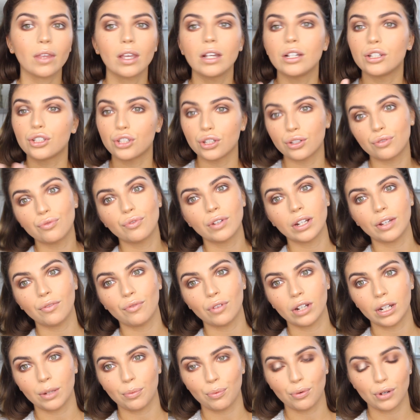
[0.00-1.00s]
it's just
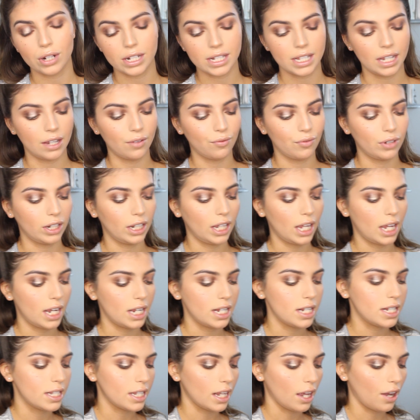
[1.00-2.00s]
really, really pretty and really
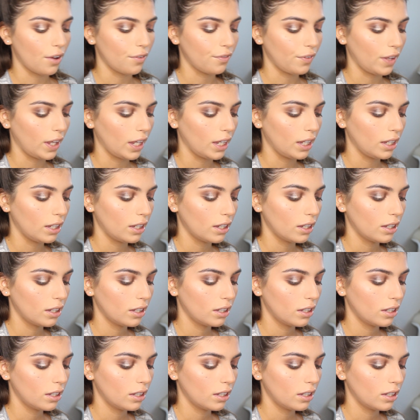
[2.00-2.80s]
easy, I think.